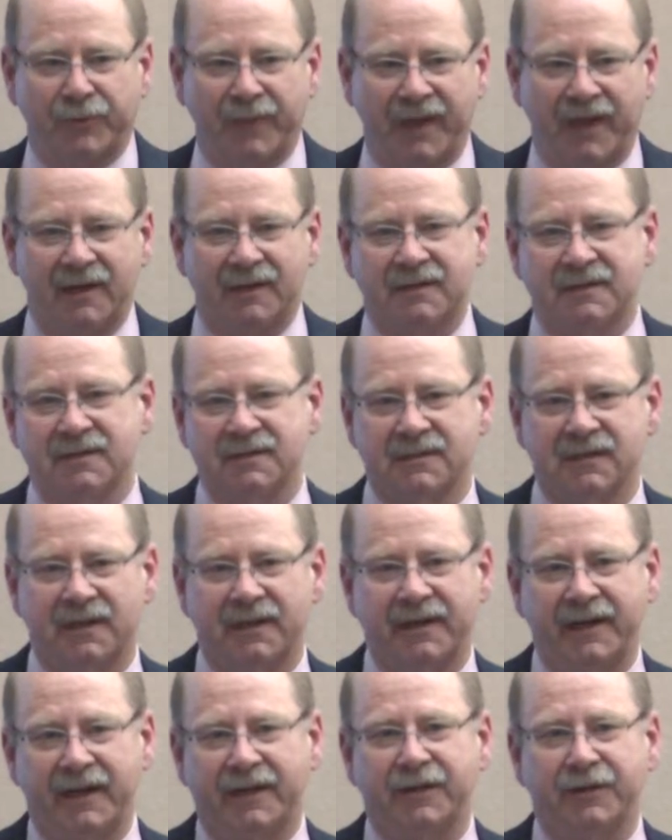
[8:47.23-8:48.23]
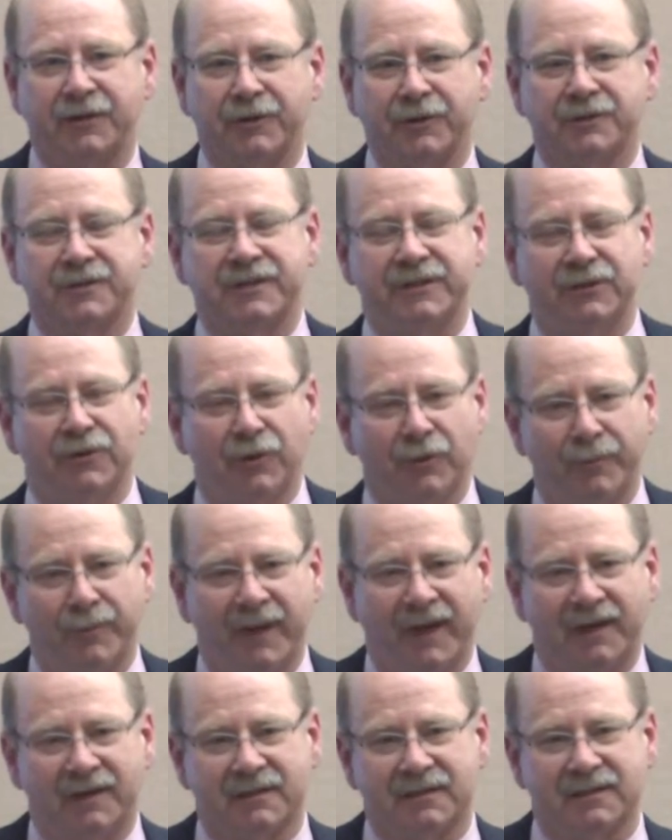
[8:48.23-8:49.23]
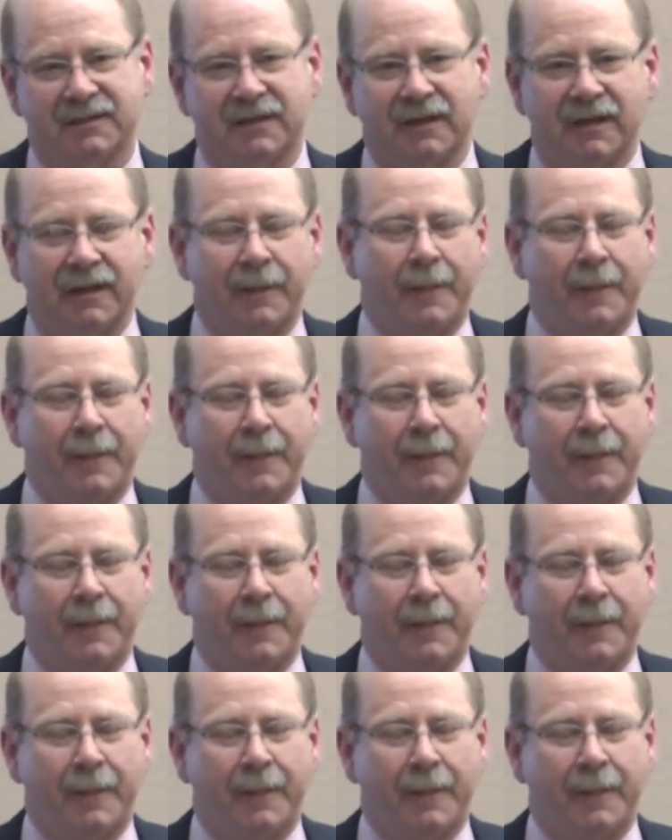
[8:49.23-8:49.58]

meds, and then the nursing home meds.